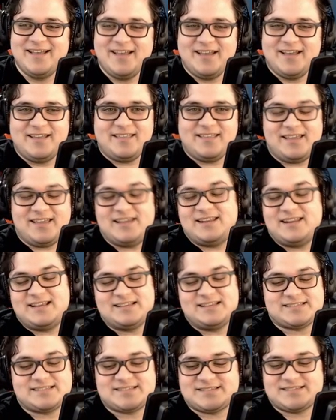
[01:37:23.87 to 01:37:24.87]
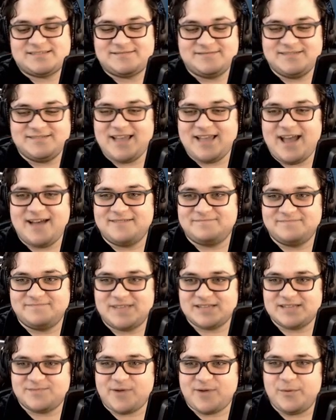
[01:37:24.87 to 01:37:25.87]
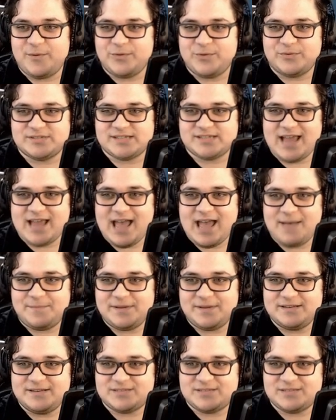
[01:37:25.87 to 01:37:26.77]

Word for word: It is, yeah, that's probably what's going to happen.